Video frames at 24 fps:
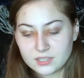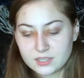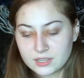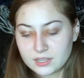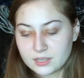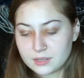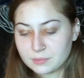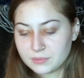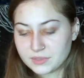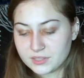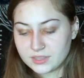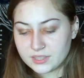
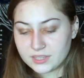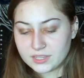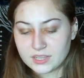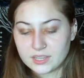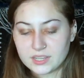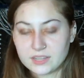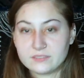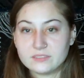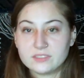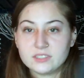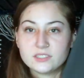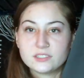but they
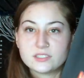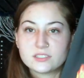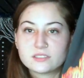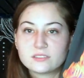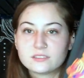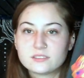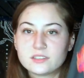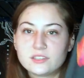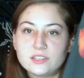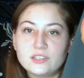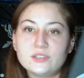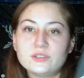have these
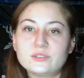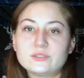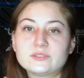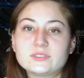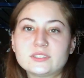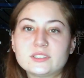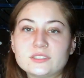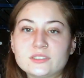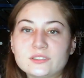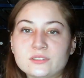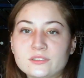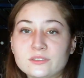cute
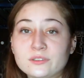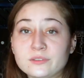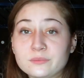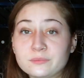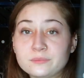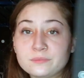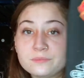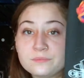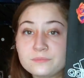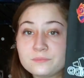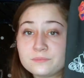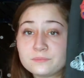little
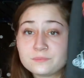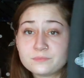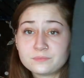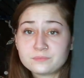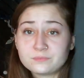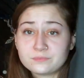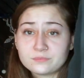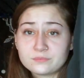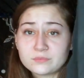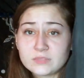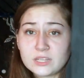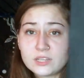
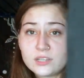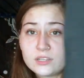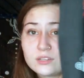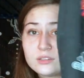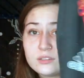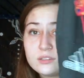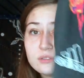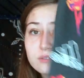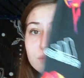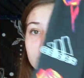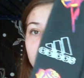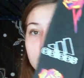
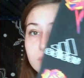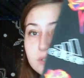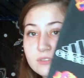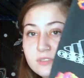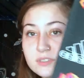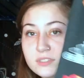rose